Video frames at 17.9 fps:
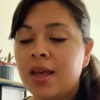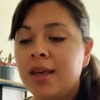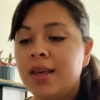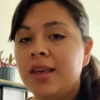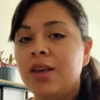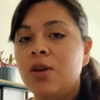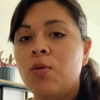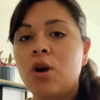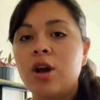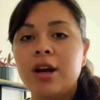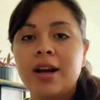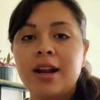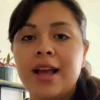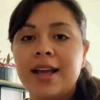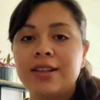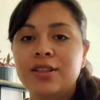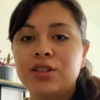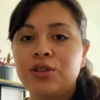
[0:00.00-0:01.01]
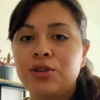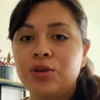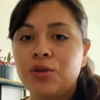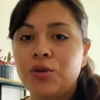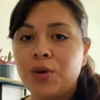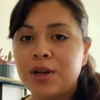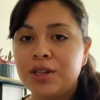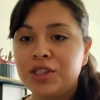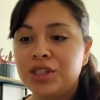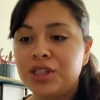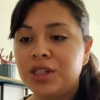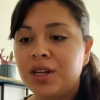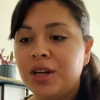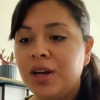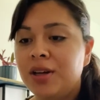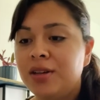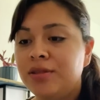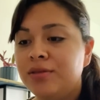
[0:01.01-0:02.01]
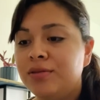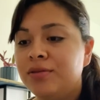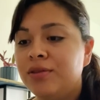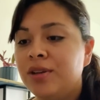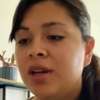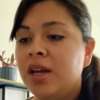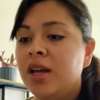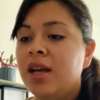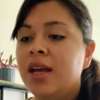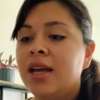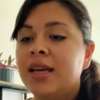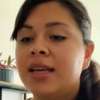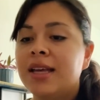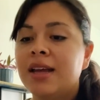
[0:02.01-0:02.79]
He wanted to answer the question of,